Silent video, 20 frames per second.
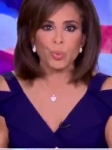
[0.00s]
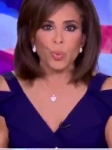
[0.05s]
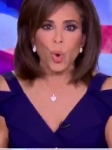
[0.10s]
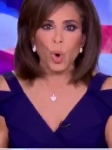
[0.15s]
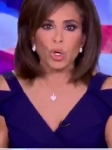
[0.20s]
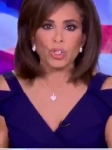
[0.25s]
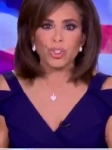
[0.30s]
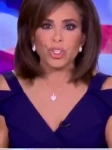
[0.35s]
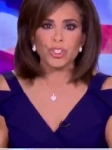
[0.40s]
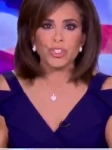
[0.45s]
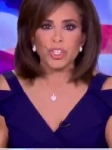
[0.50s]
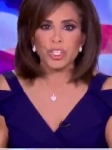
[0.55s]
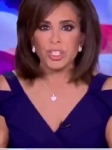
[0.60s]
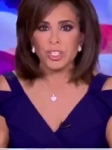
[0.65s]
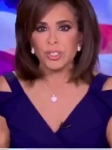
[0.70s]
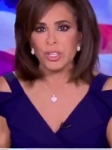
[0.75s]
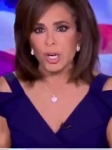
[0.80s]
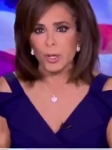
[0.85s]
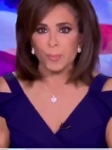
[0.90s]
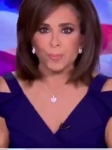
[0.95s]
in
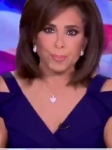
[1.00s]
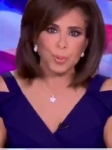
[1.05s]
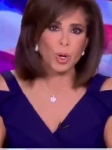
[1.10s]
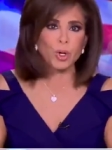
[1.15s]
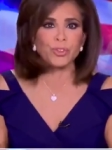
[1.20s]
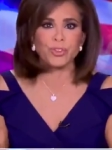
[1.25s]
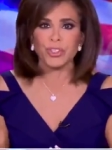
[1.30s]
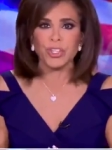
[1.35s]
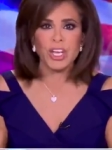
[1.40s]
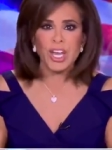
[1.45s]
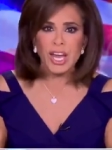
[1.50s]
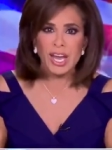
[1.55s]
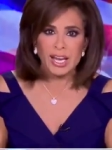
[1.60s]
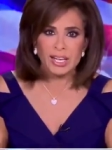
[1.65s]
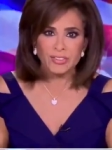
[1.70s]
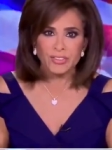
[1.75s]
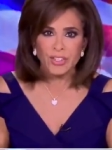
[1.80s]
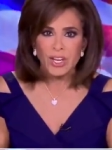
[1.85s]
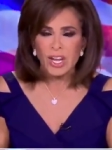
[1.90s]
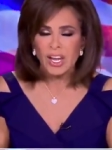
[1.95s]
Washington in their pussy
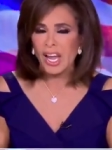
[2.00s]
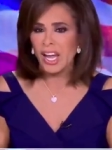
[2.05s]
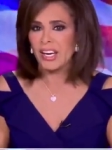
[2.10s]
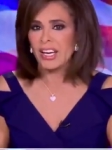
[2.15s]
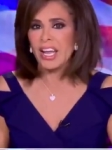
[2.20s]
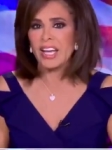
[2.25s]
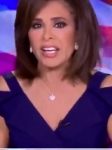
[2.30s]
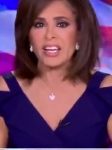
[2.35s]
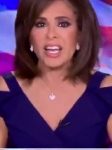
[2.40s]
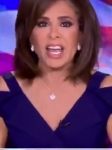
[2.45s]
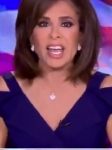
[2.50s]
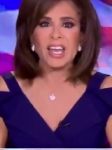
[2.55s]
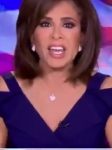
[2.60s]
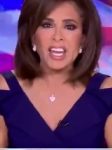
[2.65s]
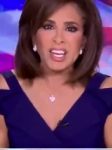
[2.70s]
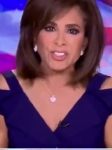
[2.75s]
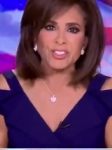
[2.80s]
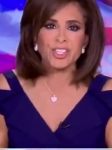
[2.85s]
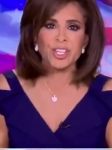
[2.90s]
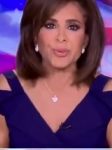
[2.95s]
hats and had a
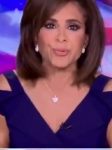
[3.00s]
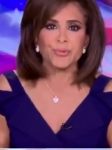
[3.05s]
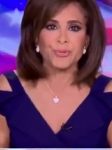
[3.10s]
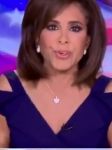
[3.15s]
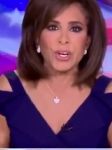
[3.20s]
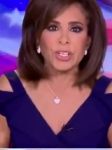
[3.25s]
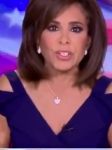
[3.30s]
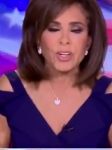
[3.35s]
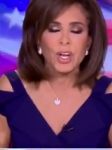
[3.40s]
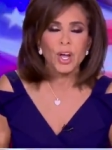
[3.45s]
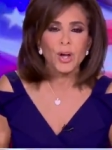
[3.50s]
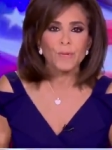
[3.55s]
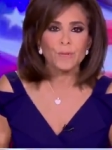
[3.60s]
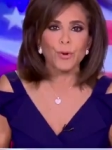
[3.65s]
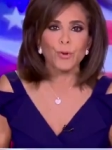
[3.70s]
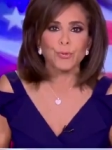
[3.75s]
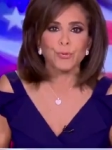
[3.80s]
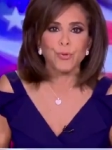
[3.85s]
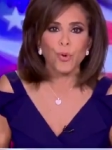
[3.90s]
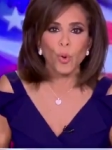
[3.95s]
hissy fit
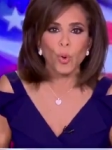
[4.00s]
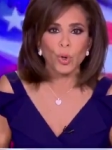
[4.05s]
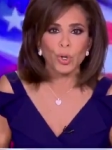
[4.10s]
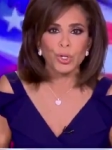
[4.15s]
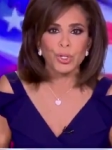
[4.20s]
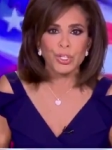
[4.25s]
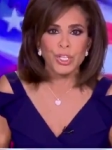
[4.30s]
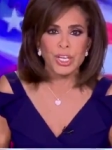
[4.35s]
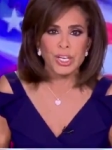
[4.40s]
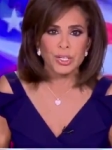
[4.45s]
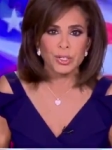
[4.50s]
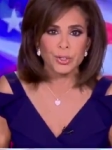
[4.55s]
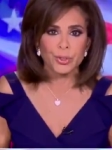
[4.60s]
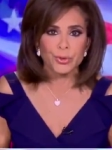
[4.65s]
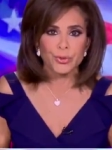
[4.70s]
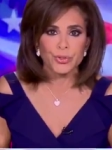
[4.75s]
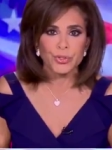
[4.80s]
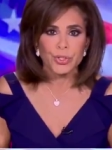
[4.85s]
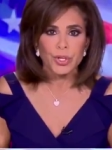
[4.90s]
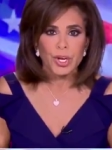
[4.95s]
for four
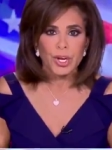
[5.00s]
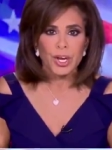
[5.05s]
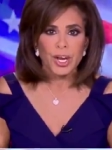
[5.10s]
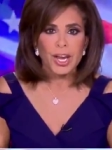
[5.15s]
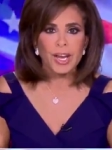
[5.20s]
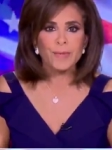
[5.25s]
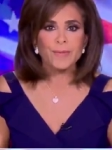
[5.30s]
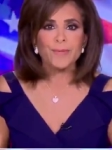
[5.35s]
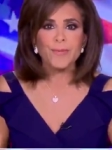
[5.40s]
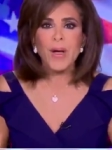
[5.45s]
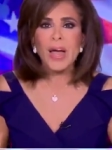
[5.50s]
years. In